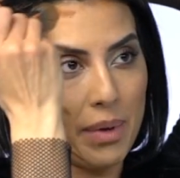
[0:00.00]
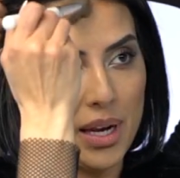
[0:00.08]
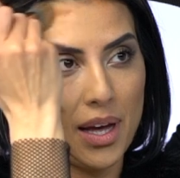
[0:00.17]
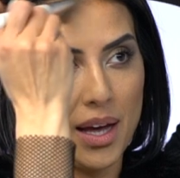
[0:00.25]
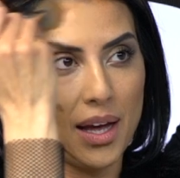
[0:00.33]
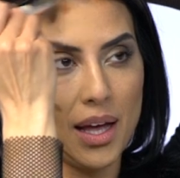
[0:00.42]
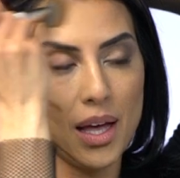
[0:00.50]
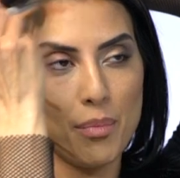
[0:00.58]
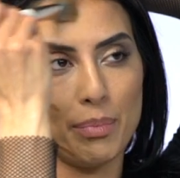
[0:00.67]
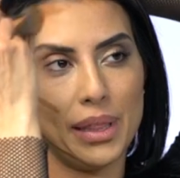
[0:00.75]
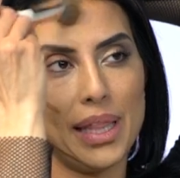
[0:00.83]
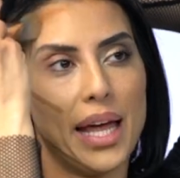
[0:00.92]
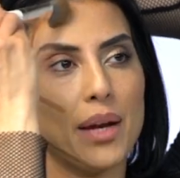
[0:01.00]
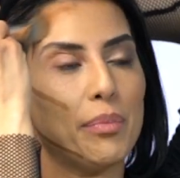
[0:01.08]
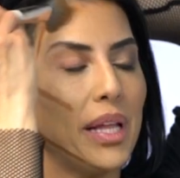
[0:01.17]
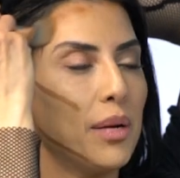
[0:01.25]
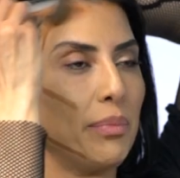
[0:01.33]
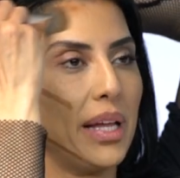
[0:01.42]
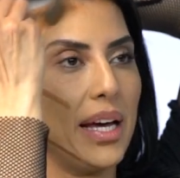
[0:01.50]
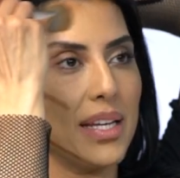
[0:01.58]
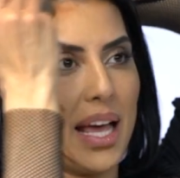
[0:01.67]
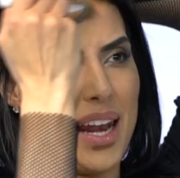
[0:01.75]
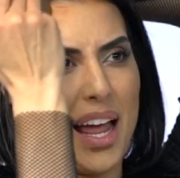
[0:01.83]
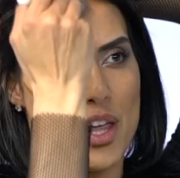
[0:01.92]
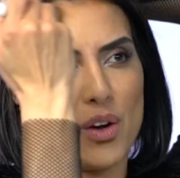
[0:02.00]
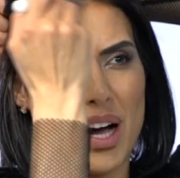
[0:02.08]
gonna blend, blend, blend. And you